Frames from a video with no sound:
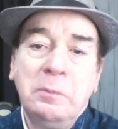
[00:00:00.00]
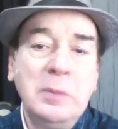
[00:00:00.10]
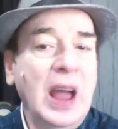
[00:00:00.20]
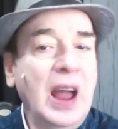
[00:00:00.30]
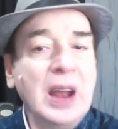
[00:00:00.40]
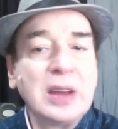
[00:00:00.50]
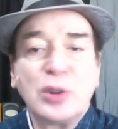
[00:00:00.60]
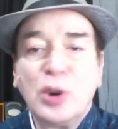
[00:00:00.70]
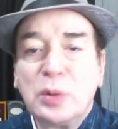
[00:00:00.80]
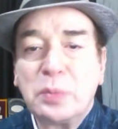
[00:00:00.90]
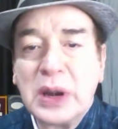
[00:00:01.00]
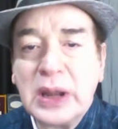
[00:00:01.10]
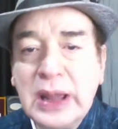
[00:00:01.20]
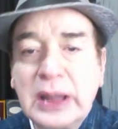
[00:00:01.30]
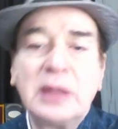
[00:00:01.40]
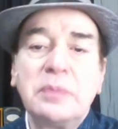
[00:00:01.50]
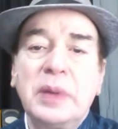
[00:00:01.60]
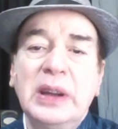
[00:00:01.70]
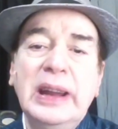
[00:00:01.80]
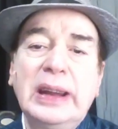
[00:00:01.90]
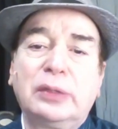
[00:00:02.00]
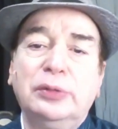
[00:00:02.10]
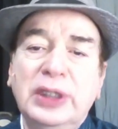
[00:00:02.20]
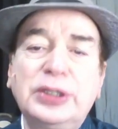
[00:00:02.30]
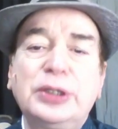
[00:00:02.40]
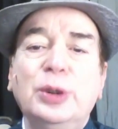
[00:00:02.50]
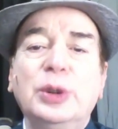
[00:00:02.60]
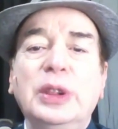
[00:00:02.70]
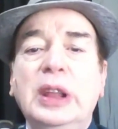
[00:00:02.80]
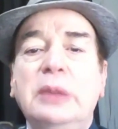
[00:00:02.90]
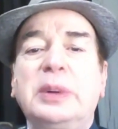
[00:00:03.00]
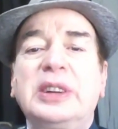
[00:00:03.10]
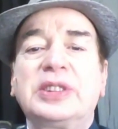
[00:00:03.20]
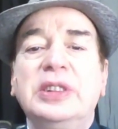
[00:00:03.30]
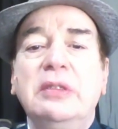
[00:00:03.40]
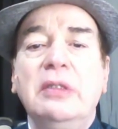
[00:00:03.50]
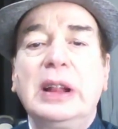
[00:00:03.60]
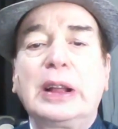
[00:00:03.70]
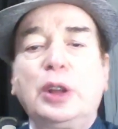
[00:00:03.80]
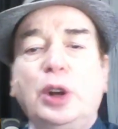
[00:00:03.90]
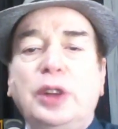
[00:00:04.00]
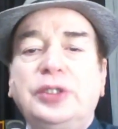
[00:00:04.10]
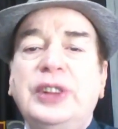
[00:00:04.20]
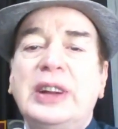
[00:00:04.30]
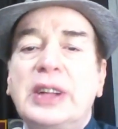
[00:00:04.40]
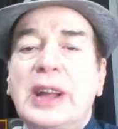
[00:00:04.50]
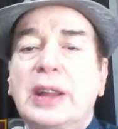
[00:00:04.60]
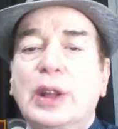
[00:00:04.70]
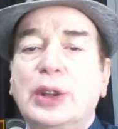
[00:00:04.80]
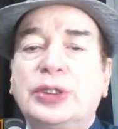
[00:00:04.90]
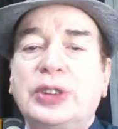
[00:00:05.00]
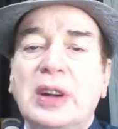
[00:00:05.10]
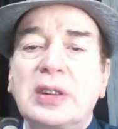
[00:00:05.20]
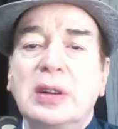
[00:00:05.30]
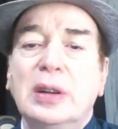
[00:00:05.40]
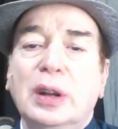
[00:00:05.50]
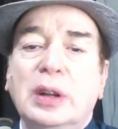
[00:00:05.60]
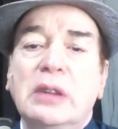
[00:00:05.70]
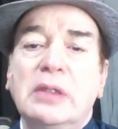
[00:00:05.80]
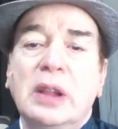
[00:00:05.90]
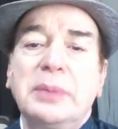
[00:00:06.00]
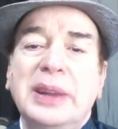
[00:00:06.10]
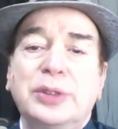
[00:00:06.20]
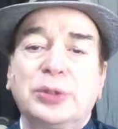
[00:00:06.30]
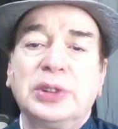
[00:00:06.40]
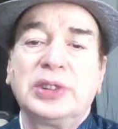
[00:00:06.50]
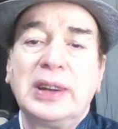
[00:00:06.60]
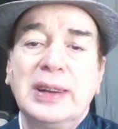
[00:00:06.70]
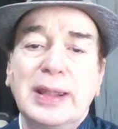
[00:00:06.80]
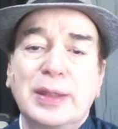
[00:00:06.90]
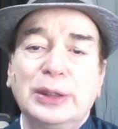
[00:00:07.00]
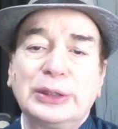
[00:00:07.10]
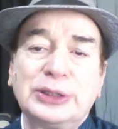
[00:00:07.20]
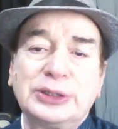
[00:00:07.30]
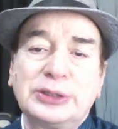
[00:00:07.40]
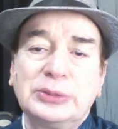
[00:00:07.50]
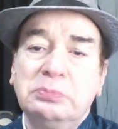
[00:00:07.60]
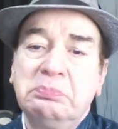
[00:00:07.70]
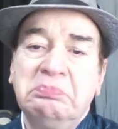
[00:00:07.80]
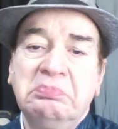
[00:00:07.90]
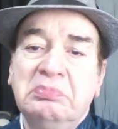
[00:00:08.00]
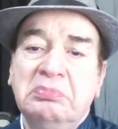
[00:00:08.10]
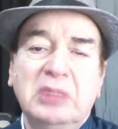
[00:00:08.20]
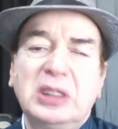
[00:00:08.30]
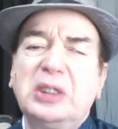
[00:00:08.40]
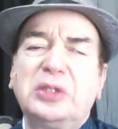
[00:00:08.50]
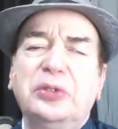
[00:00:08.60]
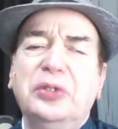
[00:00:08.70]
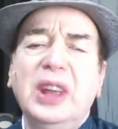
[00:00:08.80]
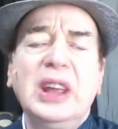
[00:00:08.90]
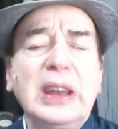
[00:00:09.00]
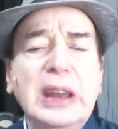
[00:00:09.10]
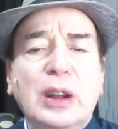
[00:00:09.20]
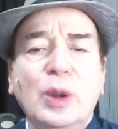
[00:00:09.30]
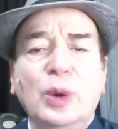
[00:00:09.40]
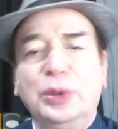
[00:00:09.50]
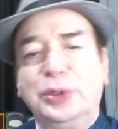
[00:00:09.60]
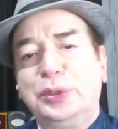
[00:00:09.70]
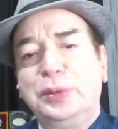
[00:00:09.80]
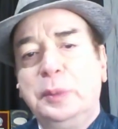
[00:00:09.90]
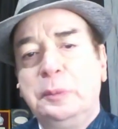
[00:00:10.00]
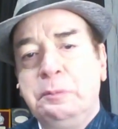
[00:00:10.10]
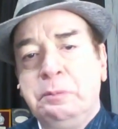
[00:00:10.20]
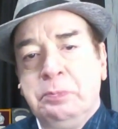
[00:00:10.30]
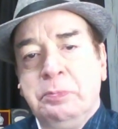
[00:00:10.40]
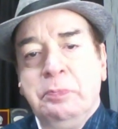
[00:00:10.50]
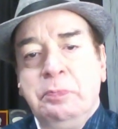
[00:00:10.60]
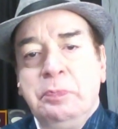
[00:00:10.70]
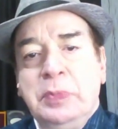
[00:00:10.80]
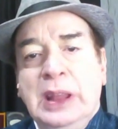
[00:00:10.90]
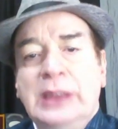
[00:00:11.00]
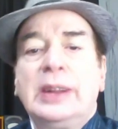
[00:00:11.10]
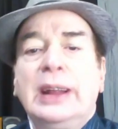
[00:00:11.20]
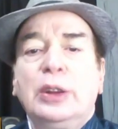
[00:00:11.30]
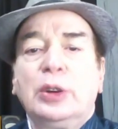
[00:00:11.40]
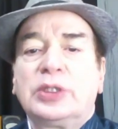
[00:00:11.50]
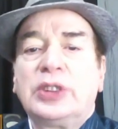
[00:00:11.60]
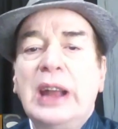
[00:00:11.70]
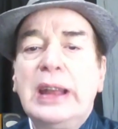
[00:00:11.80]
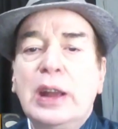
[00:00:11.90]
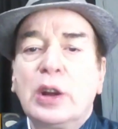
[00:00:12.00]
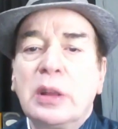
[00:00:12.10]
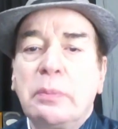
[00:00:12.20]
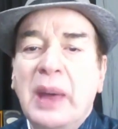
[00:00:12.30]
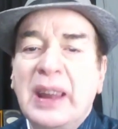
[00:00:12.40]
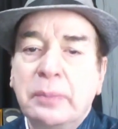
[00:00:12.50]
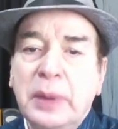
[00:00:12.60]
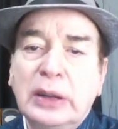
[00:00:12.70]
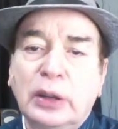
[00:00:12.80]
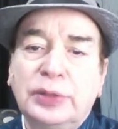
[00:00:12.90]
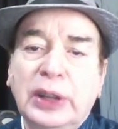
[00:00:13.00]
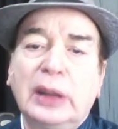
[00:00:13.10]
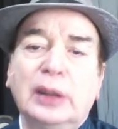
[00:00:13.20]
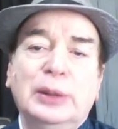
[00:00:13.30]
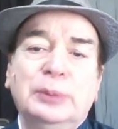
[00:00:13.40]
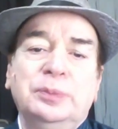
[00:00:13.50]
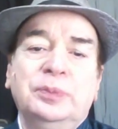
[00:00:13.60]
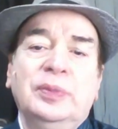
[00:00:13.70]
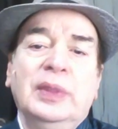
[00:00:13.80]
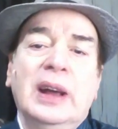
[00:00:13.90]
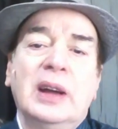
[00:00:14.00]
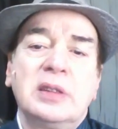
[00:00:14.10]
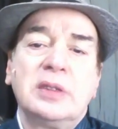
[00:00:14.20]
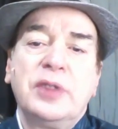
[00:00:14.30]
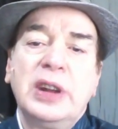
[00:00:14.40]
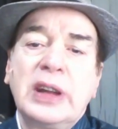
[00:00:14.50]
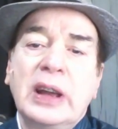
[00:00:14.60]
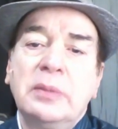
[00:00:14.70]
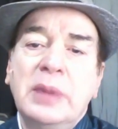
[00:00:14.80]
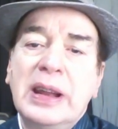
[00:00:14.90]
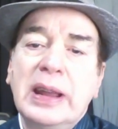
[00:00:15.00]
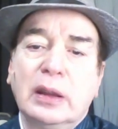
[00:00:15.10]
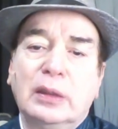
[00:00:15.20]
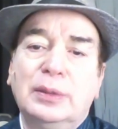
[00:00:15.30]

And nobody can predict which lonely person will cross that line and start developing suicidal thoughts. But it's very close it's like you are standing on the parapet of a 100 feet high building.